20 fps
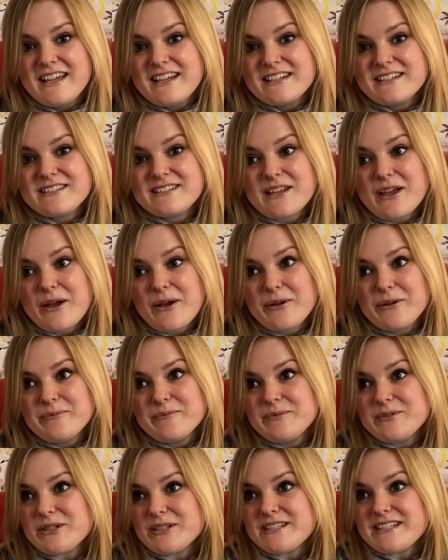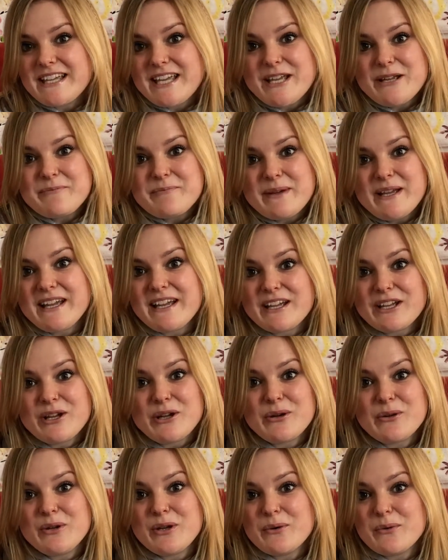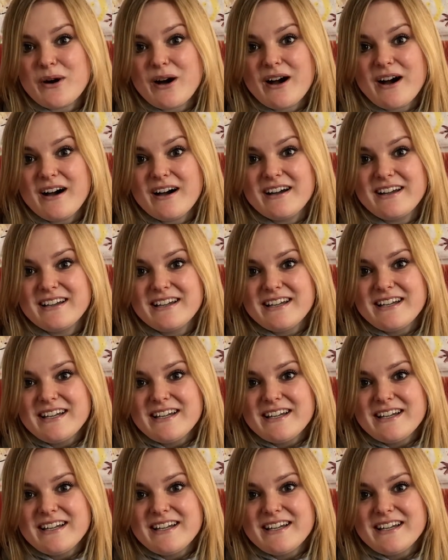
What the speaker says: So just keep being who you are,